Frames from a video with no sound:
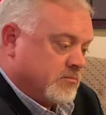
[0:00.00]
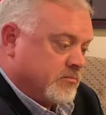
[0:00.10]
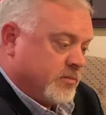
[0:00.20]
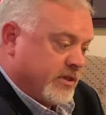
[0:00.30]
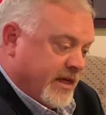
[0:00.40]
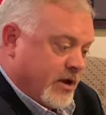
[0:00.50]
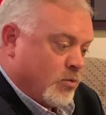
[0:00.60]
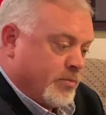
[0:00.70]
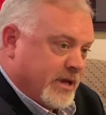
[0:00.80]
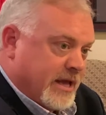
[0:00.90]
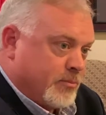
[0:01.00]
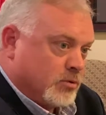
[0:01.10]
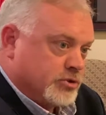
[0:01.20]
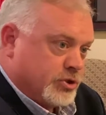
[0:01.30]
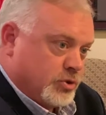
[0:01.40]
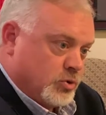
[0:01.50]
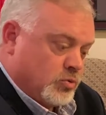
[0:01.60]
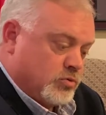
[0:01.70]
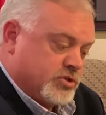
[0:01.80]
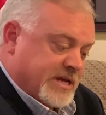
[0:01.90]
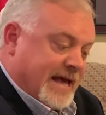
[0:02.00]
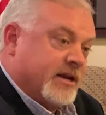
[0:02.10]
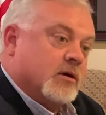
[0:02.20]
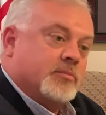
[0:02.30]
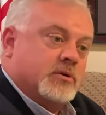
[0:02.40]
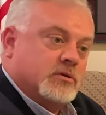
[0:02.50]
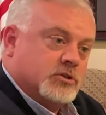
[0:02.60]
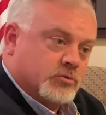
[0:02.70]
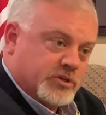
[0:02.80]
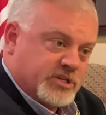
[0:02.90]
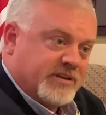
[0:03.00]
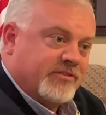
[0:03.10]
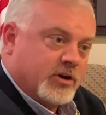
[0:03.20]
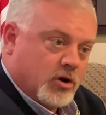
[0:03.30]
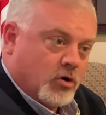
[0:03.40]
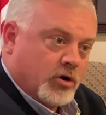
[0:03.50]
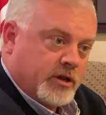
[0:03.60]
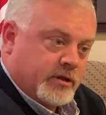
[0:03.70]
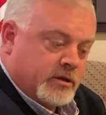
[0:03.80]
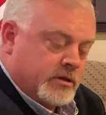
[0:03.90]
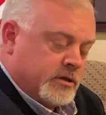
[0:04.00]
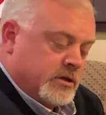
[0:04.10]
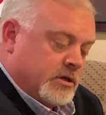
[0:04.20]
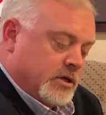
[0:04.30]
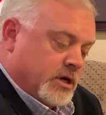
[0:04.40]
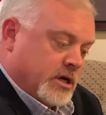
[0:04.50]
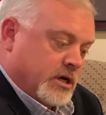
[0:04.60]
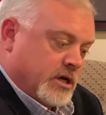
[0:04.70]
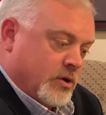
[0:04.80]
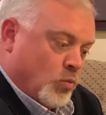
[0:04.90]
but they will be able to sign up to receive their card. And